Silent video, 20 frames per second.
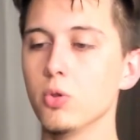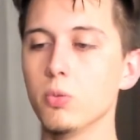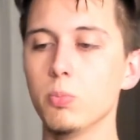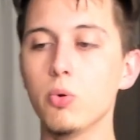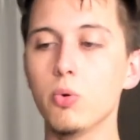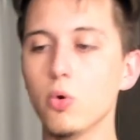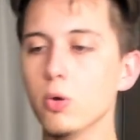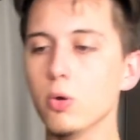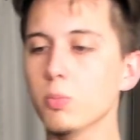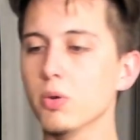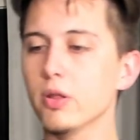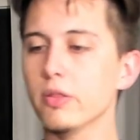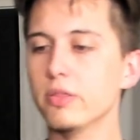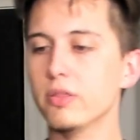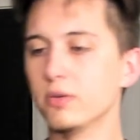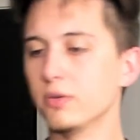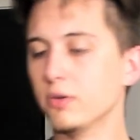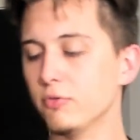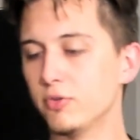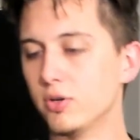point, but I
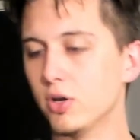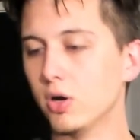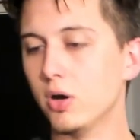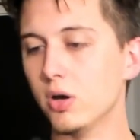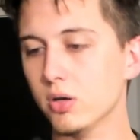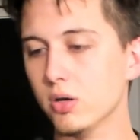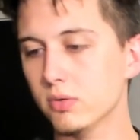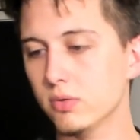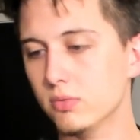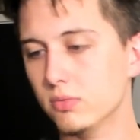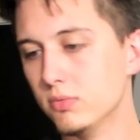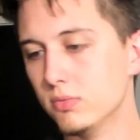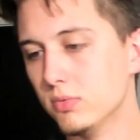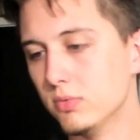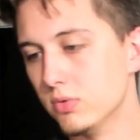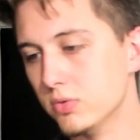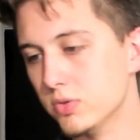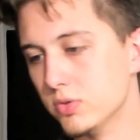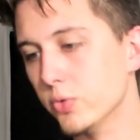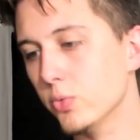think I've gone
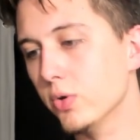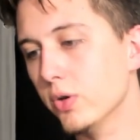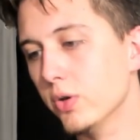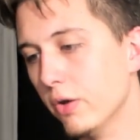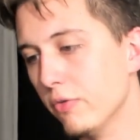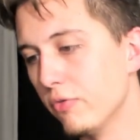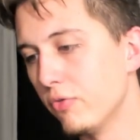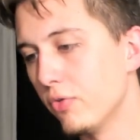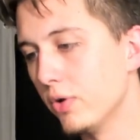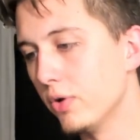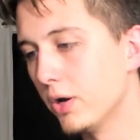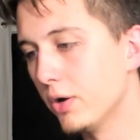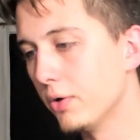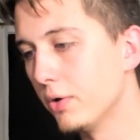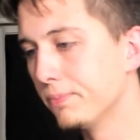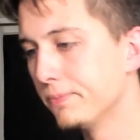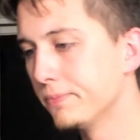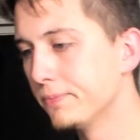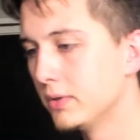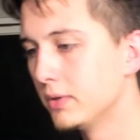into enough for now.
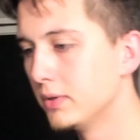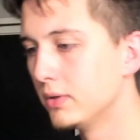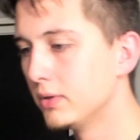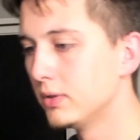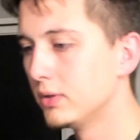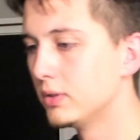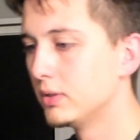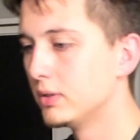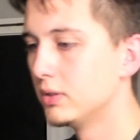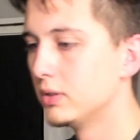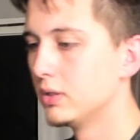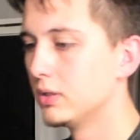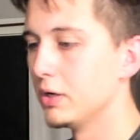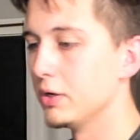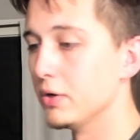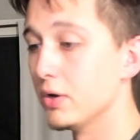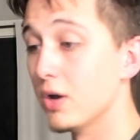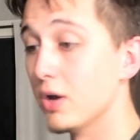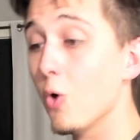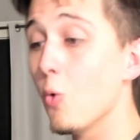And
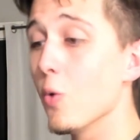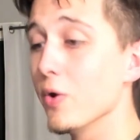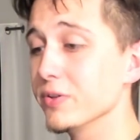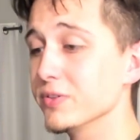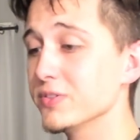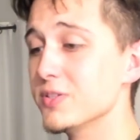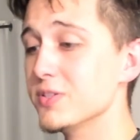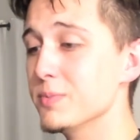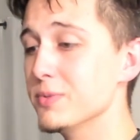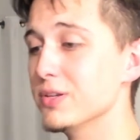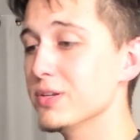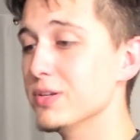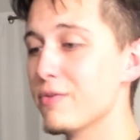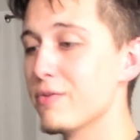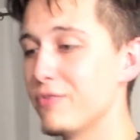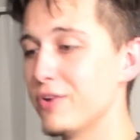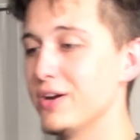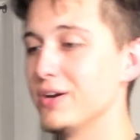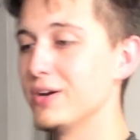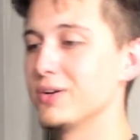not wanting to be in the
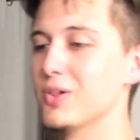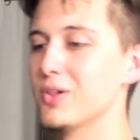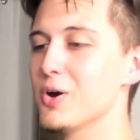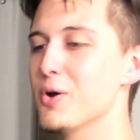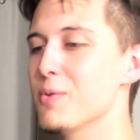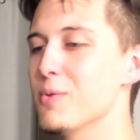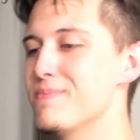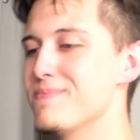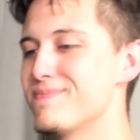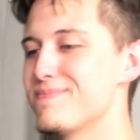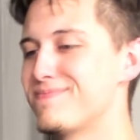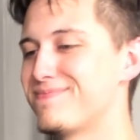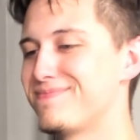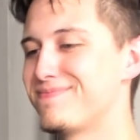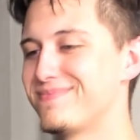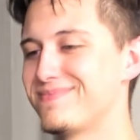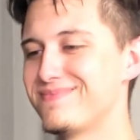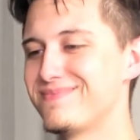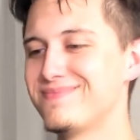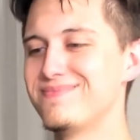fan club
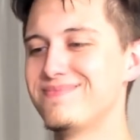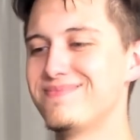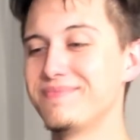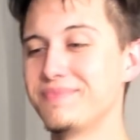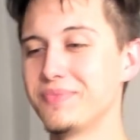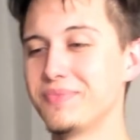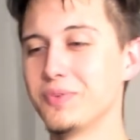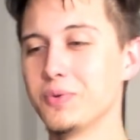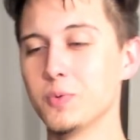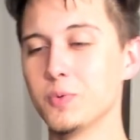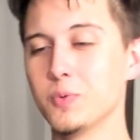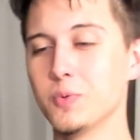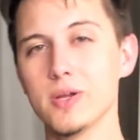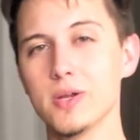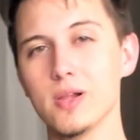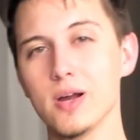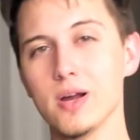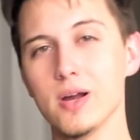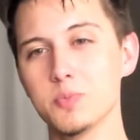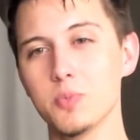was my
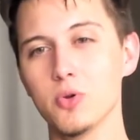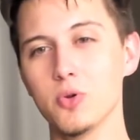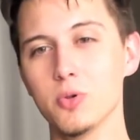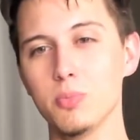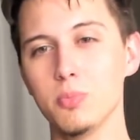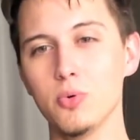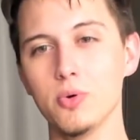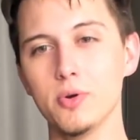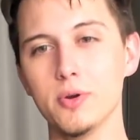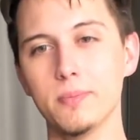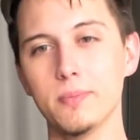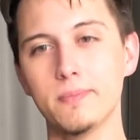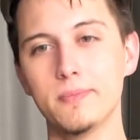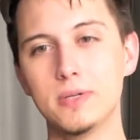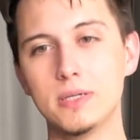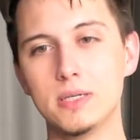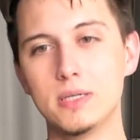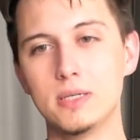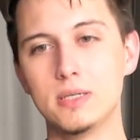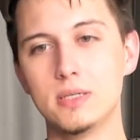last bullet point.
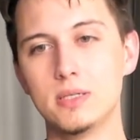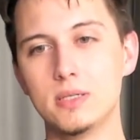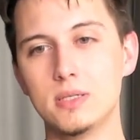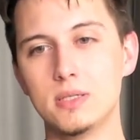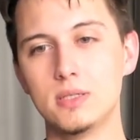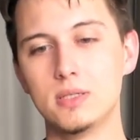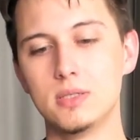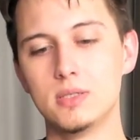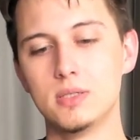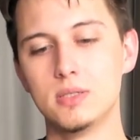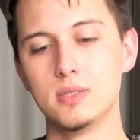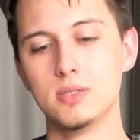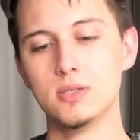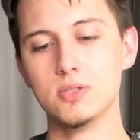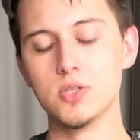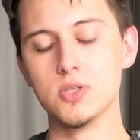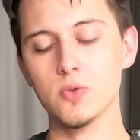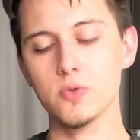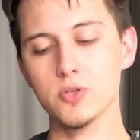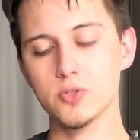
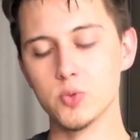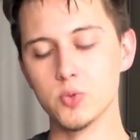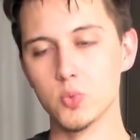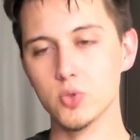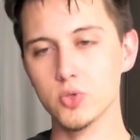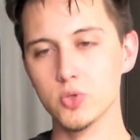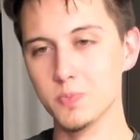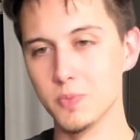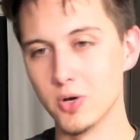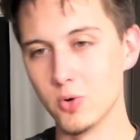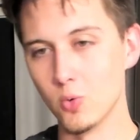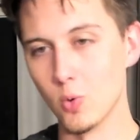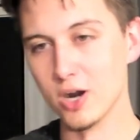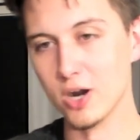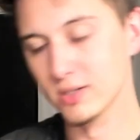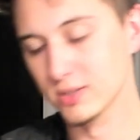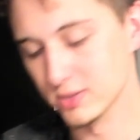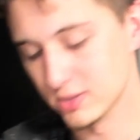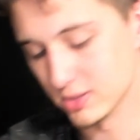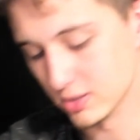So this was my
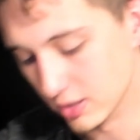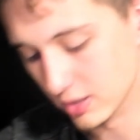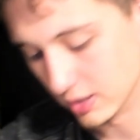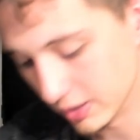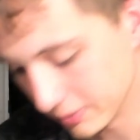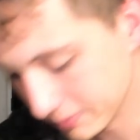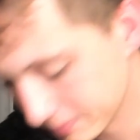rant today